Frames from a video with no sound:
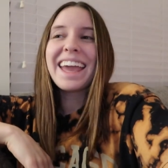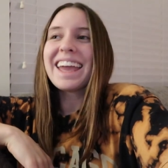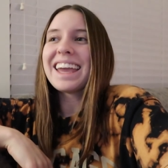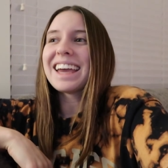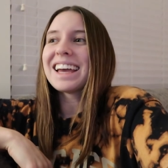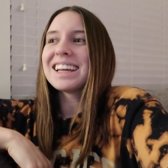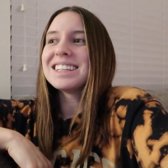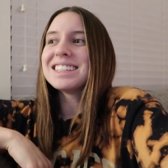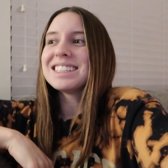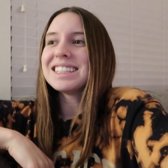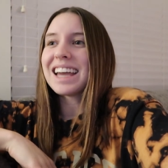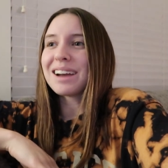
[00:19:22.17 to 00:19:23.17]

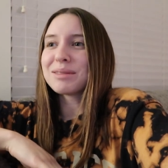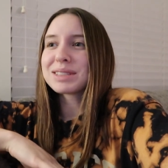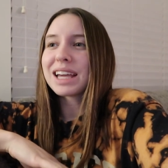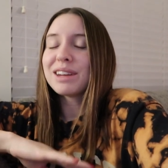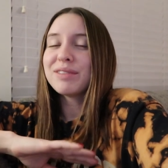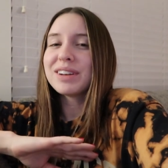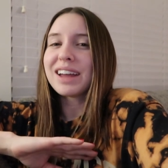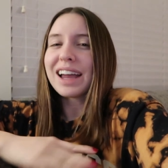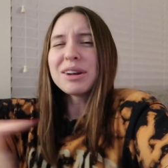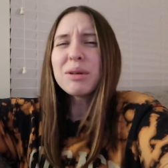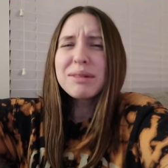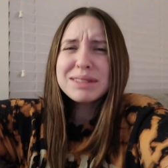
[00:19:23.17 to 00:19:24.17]
And yeah, it was kind of an,
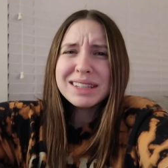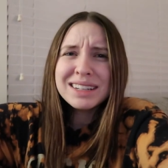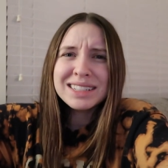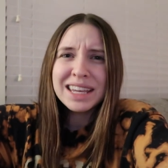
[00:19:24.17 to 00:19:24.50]
I know I was gonna